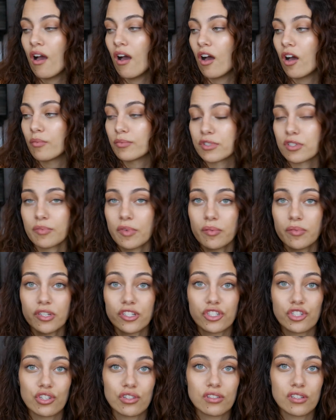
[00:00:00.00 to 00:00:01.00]
Um, so maybe
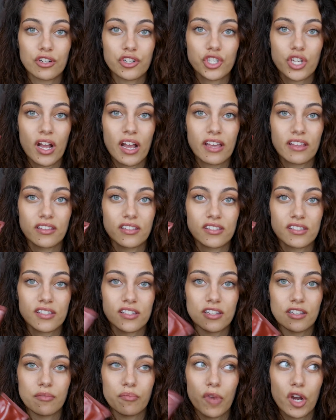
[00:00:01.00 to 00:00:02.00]
I should start trying this
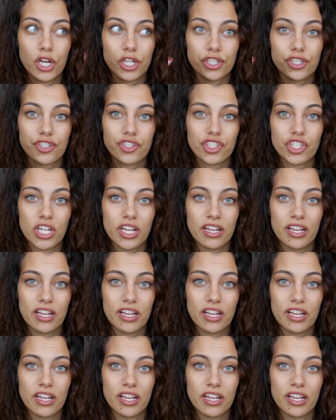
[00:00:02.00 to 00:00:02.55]
in March